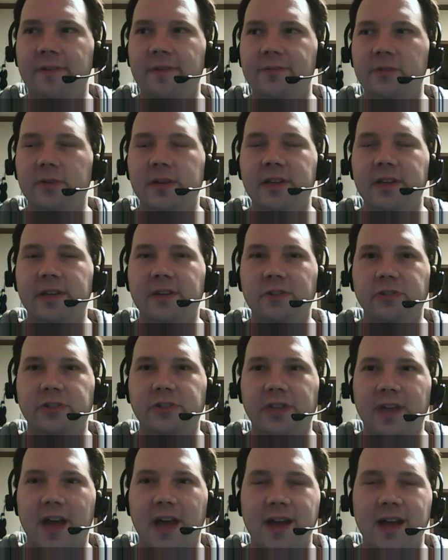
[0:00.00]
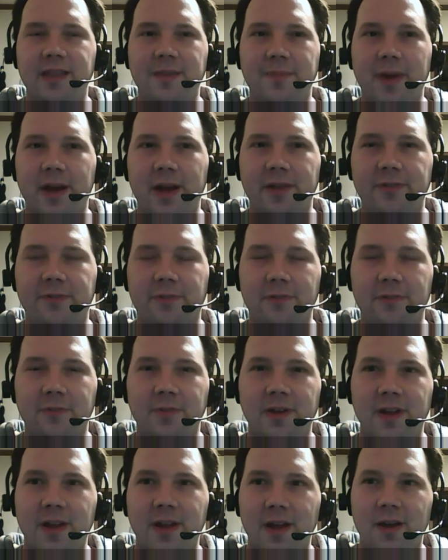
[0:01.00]
And then after he kills the guy in the
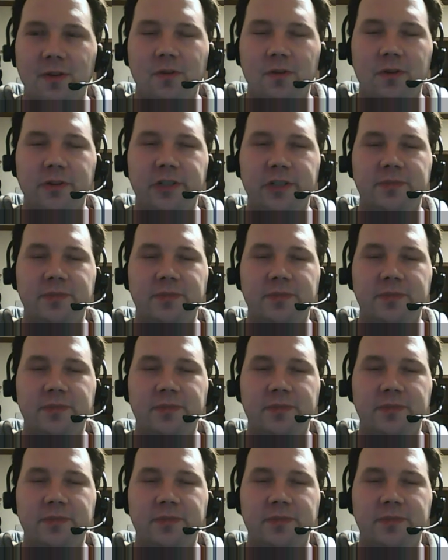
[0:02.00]
bathroom,